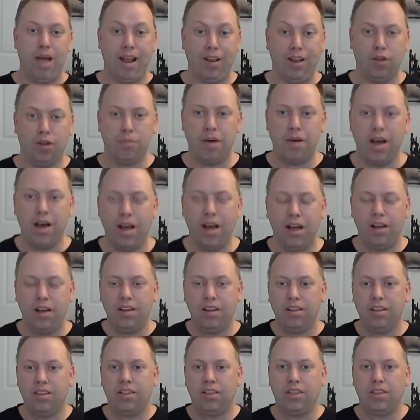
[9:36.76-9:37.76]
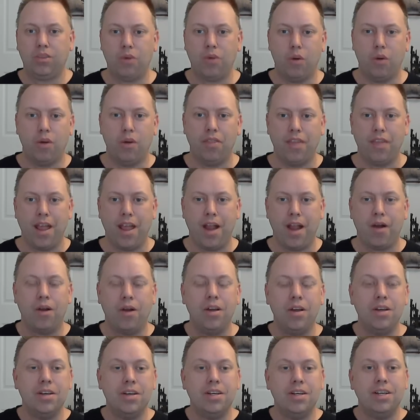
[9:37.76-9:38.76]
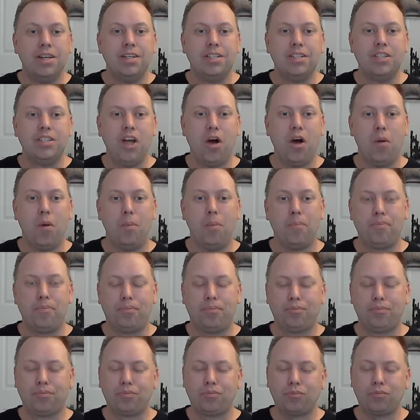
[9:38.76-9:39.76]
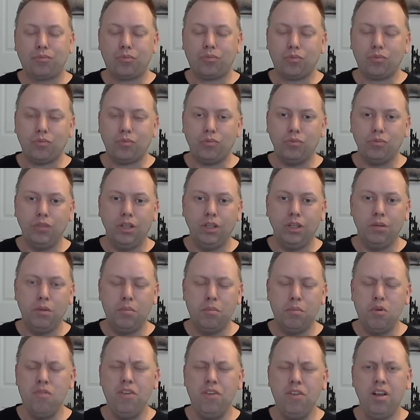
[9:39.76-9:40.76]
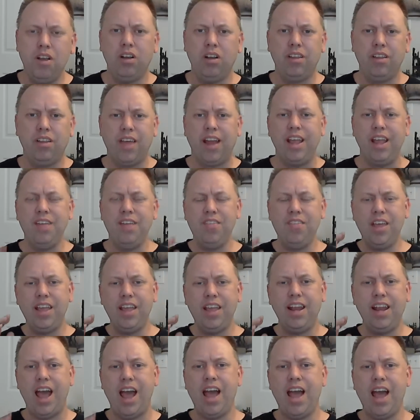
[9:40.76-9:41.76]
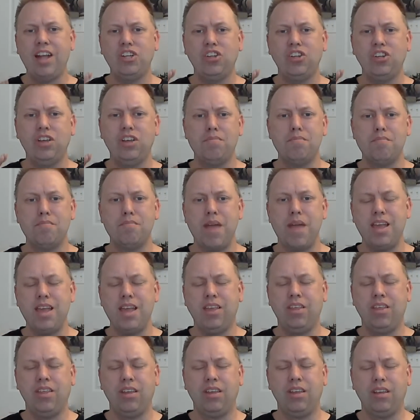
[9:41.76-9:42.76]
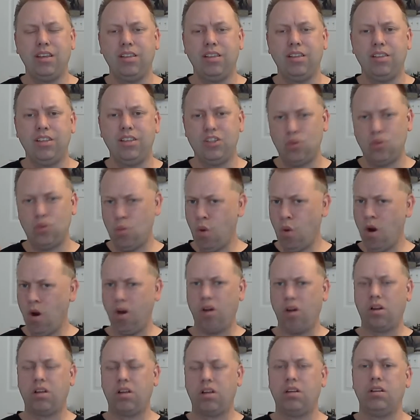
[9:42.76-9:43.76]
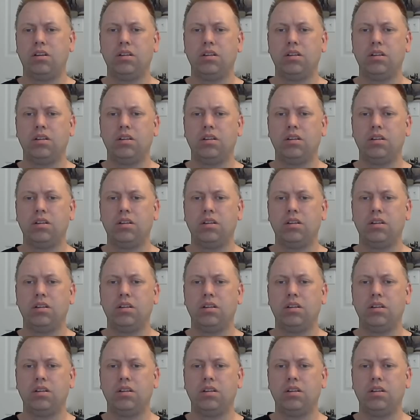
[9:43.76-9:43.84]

little pun throw in there. So, moving on to that, if they could actually make this work,